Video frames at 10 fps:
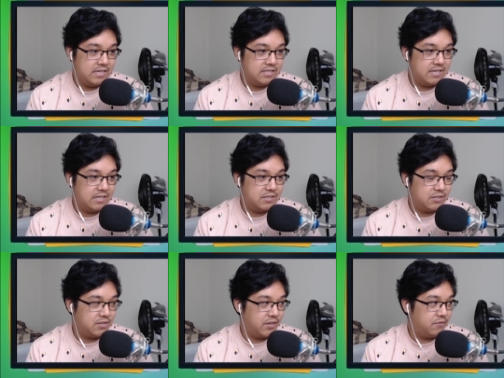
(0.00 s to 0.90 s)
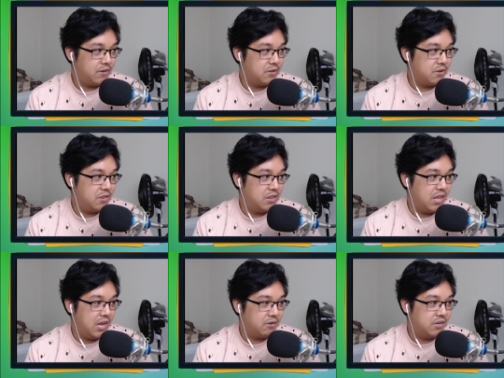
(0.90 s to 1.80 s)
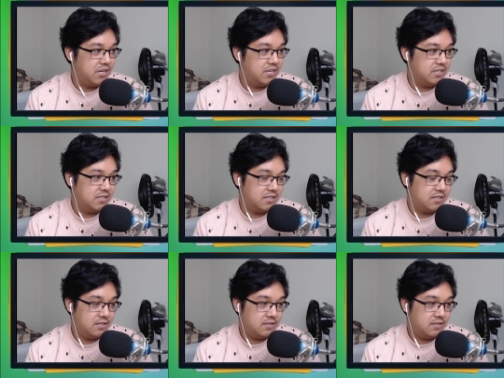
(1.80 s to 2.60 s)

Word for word: He senses Darth Vader, and there he is.